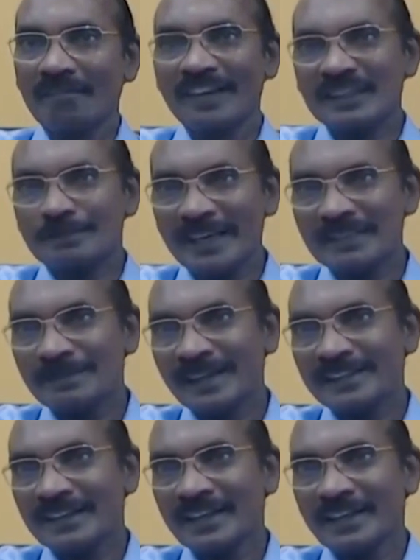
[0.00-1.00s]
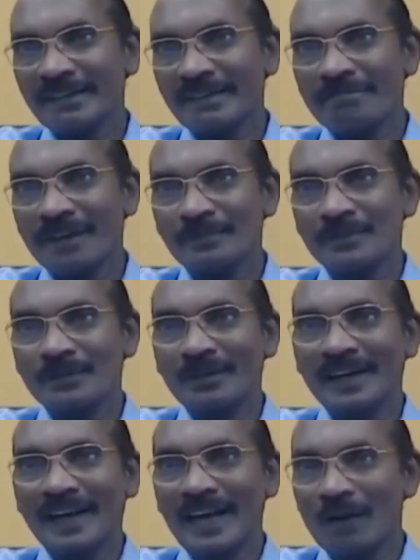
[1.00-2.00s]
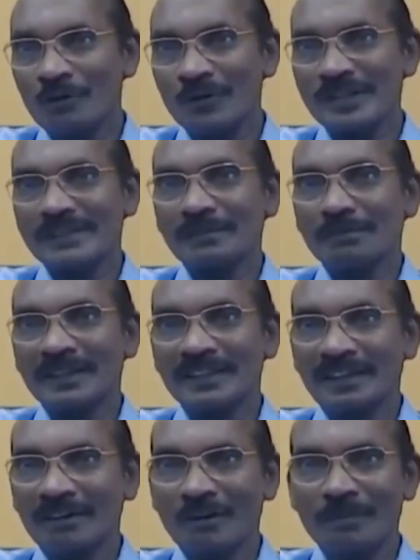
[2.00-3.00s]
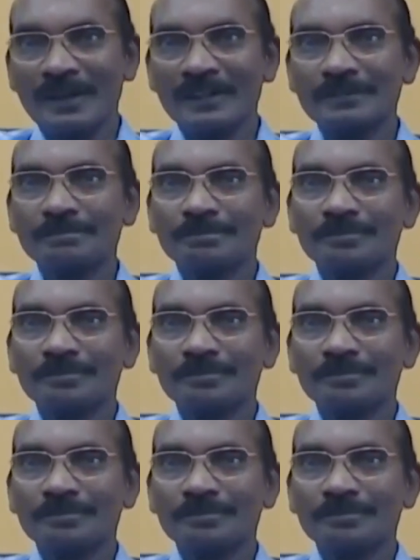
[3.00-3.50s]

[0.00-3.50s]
When space sector reforms were announced by the government,